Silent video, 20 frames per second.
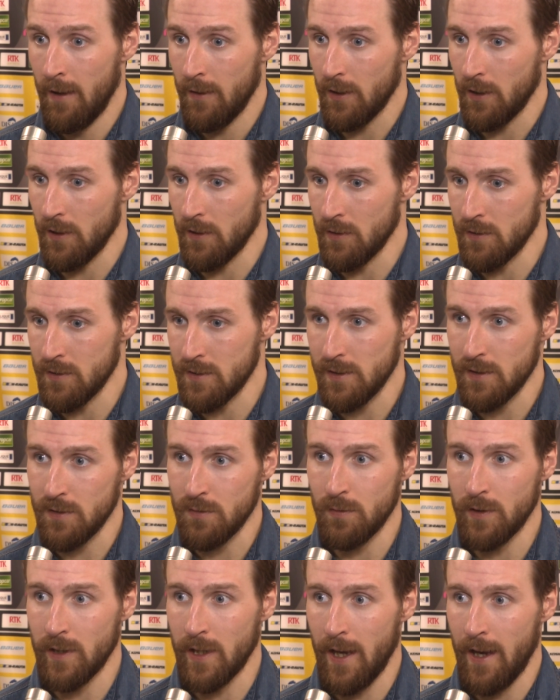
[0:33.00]
the good news
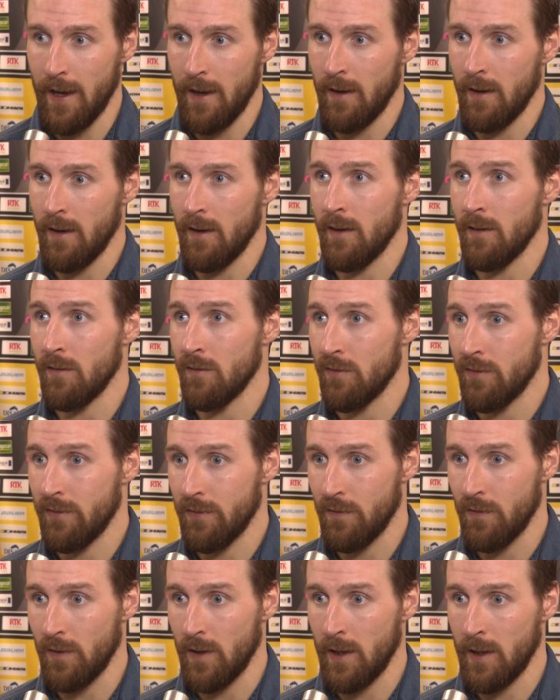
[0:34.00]
is we have
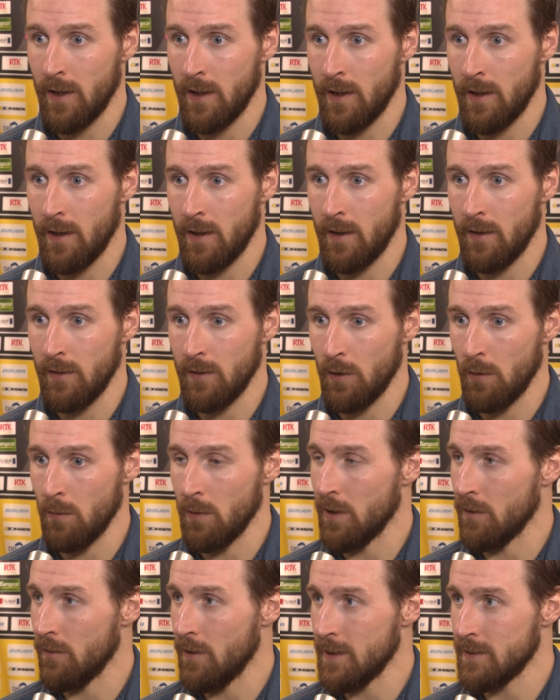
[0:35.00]
a little
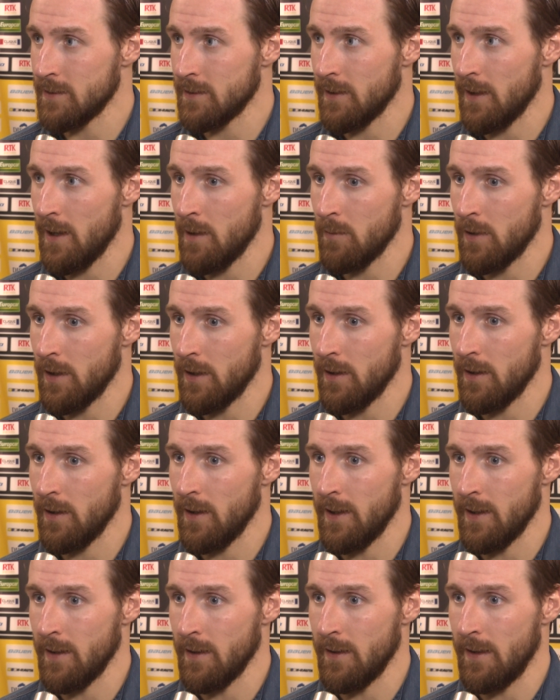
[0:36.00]
bit of rest time here,
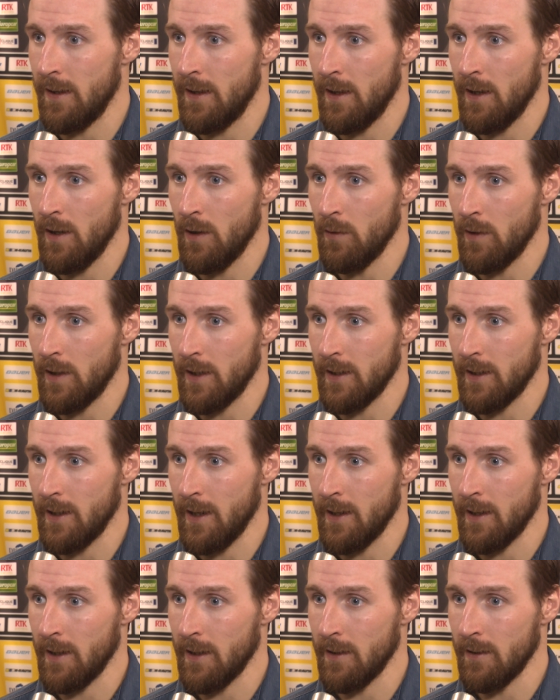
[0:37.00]
and we can
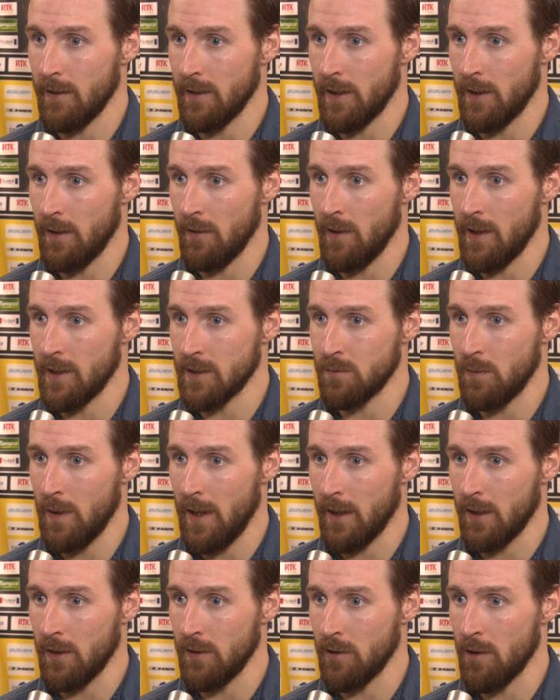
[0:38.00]
kind of get our legs
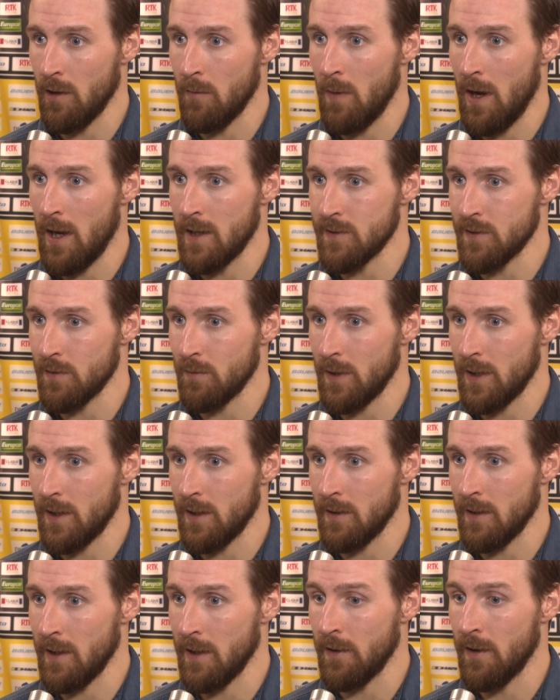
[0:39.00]
back, clear our minds a bit,
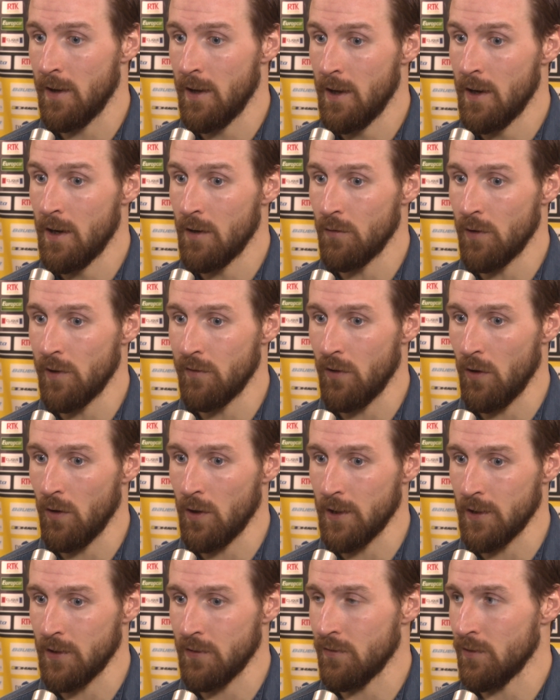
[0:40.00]
and then
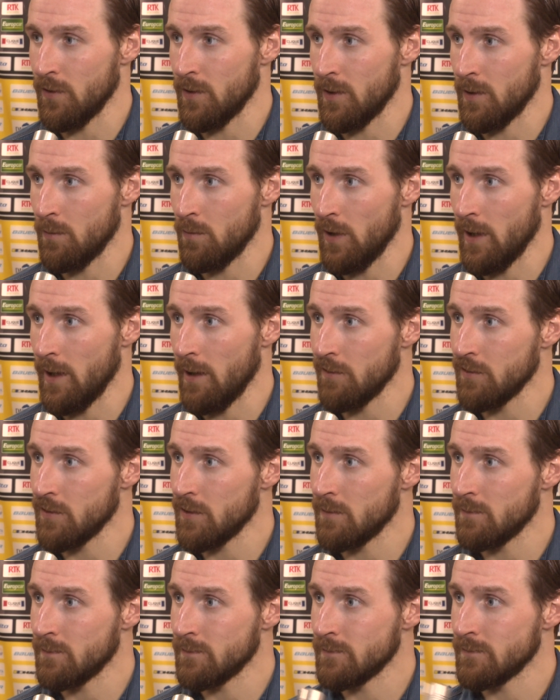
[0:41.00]
refocus for playoffs.